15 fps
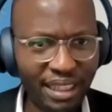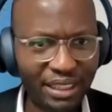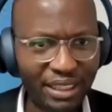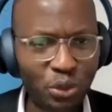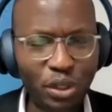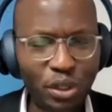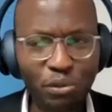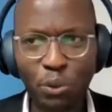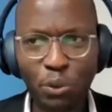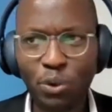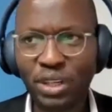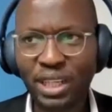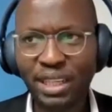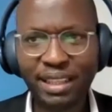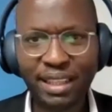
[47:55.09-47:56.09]
And so if you
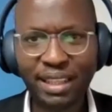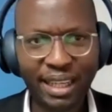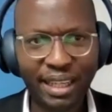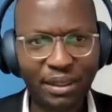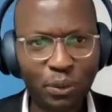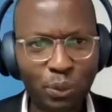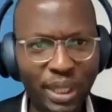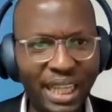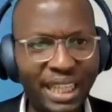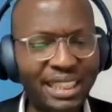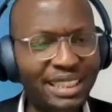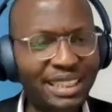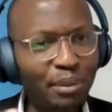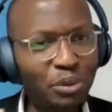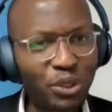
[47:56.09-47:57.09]
walk in there with
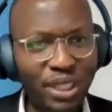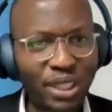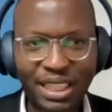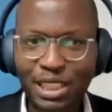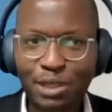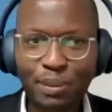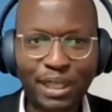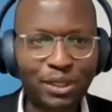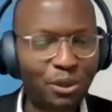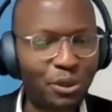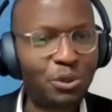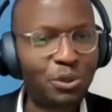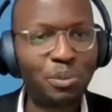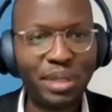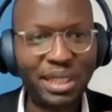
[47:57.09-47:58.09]
that assumption that this person
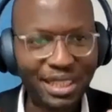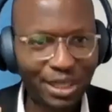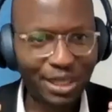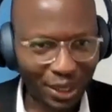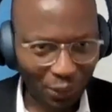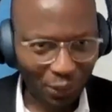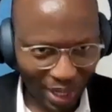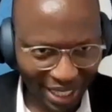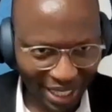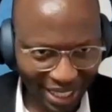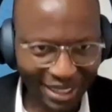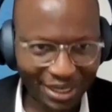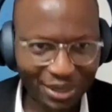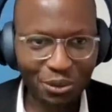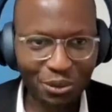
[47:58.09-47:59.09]
also means
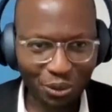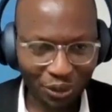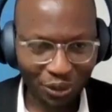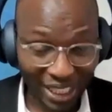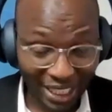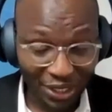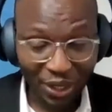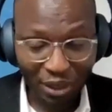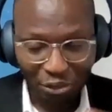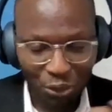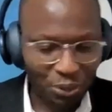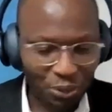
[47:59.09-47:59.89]
well and so forth, and you have